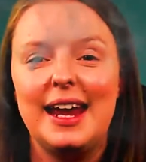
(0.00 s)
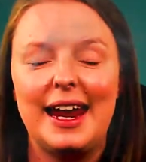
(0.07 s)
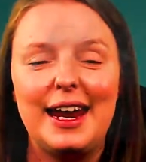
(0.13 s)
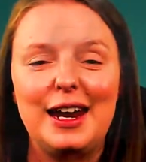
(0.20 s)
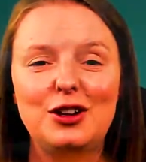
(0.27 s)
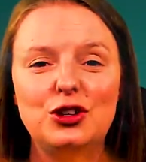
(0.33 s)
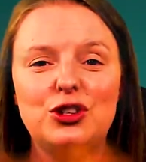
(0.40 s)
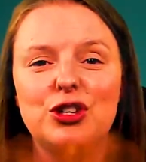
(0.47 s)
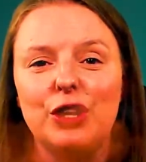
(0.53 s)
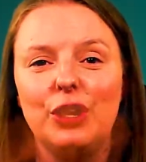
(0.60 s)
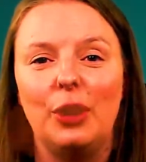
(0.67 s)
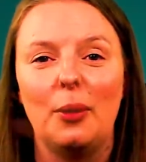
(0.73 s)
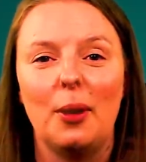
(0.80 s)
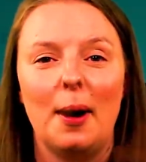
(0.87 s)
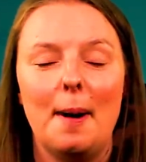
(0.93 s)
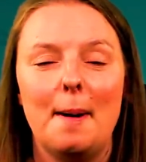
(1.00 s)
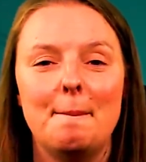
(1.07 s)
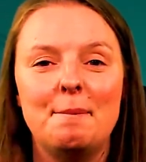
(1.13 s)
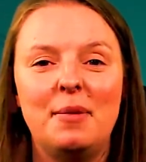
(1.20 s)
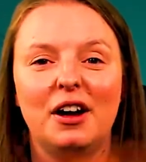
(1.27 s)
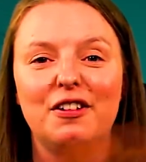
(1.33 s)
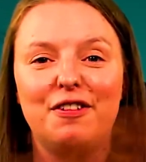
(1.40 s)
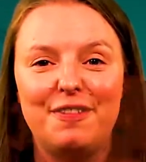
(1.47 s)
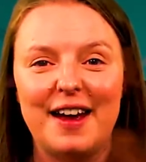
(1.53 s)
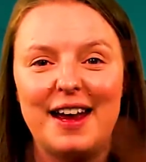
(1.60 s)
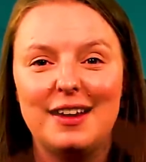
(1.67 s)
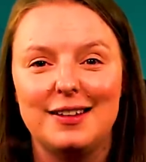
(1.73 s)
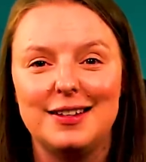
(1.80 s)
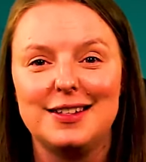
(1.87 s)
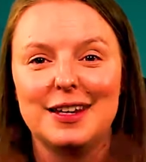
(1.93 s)
into my
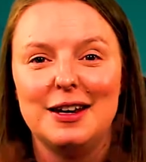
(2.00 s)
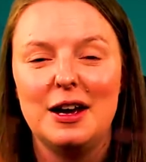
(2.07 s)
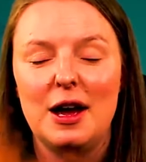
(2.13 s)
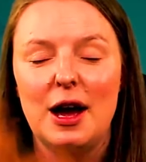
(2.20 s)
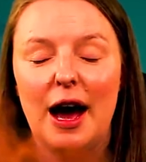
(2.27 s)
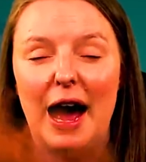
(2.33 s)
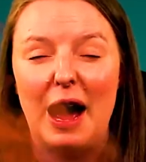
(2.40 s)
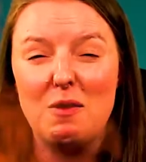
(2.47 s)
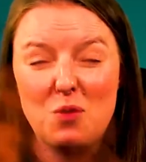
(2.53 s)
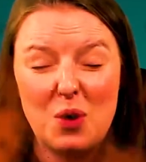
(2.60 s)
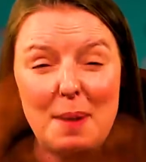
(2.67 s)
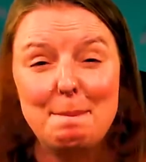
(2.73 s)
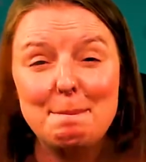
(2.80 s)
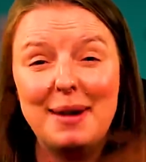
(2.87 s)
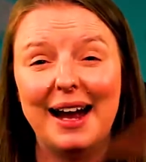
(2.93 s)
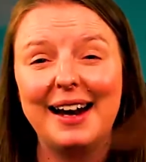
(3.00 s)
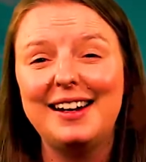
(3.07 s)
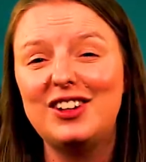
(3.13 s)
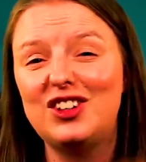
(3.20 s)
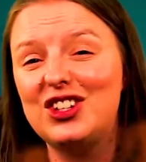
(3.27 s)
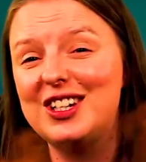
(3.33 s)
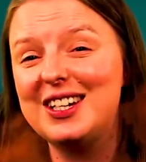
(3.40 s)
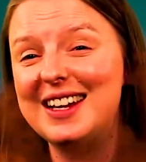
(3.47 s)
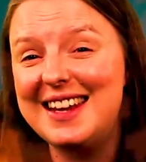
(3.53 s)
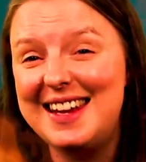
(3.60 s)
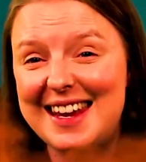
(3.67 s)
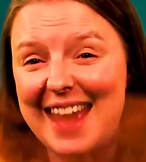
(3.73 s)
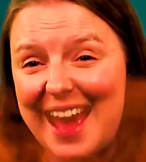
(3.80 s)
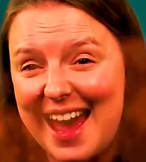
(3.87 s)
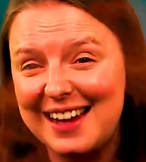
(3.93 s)
face. And we managed to
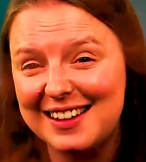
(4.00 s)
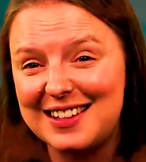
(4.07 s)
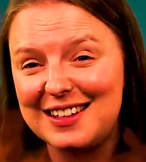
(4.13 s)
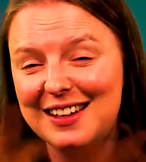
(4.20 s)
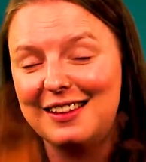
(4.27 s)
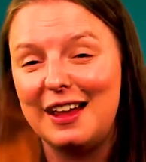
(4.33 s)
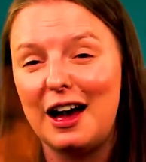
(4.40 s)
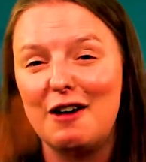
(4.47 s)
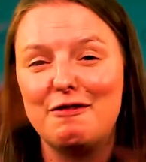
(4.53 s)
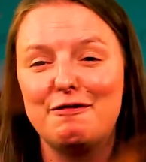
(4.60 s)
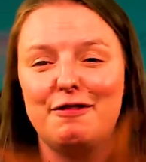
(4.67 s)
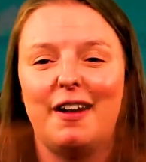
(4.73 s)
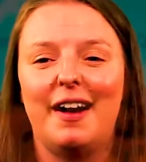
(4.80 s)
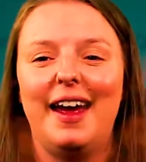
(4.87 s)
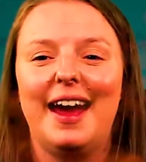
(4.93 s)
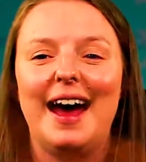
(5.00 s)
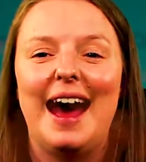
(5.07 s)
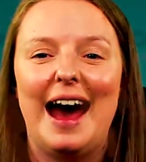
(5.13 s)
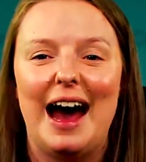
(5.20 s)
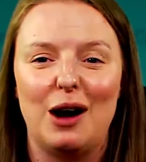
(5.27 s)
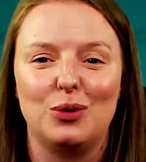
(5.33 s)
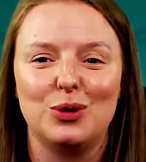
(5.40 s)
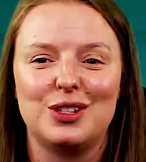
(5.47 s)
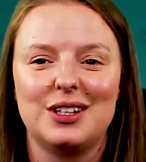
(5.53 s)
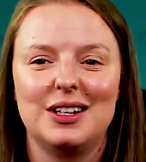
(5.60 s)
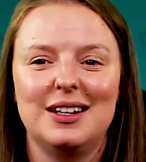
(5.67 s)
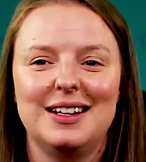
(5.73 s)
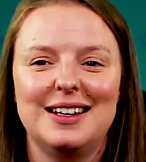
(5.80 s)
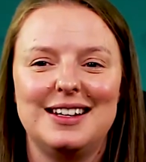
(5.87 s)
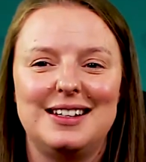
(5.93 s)
get that fire out
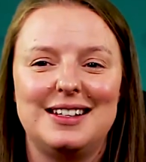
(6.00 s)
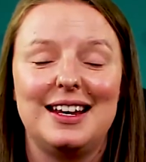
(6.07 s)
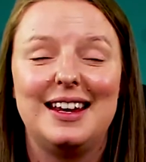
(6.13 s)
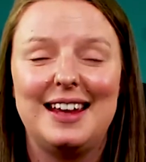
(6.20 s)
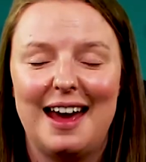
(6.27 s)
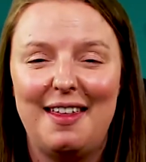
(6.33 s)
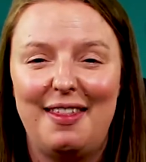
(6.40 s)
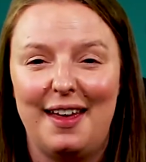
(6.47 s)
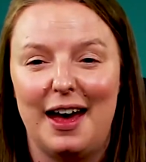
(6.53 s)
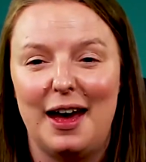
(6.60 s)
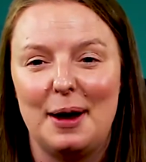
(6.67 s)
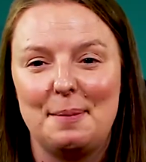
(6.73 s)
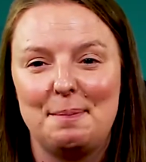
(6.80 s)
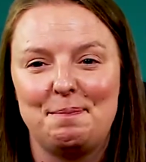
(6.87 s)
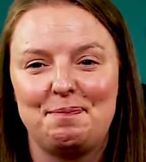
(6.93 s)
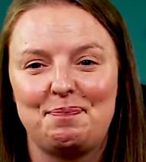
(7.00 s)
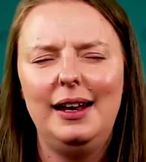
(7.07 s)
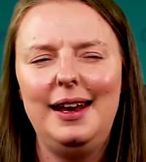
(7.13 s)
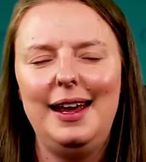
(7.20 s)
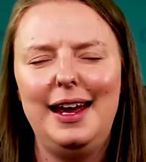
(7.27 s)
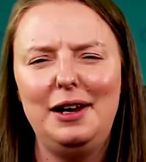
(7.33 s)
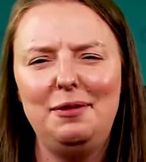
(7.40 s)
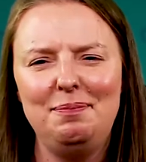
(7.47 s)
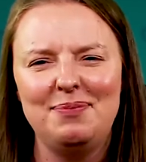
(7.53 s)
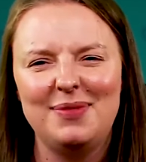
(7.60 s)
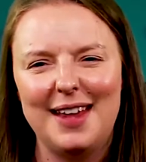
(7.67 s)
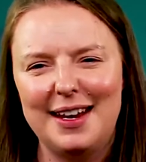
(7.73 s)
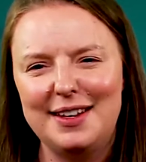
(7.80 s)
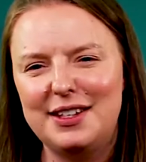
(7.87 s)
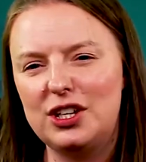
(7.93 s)
together. And then
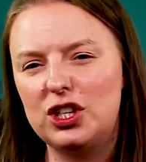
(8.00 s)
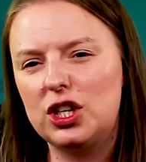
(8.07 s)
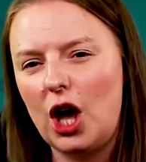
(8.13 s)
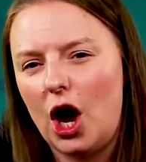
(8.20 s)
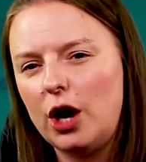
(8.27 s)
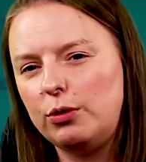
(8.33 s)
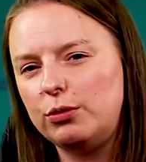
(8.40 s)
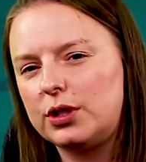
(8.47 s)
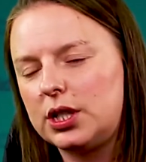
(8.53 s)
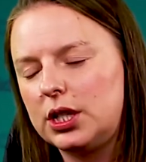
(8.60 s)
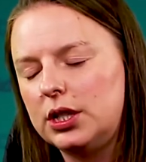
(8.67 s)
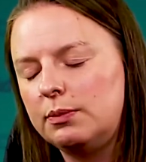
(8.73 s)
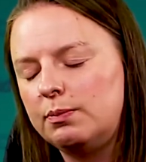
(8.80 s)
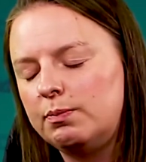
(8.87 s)
there's this coat.